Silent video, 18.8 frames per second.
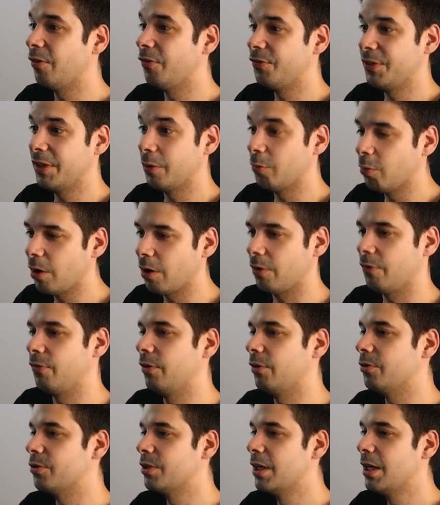of the
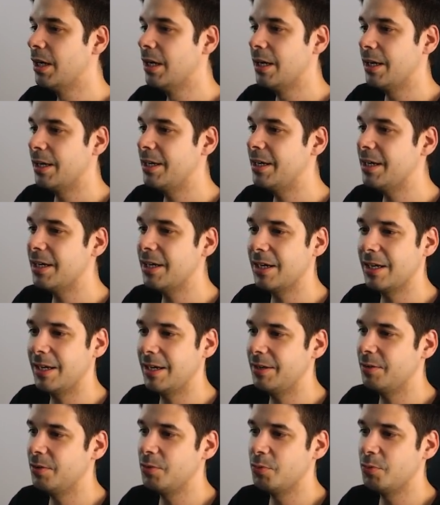workflows, here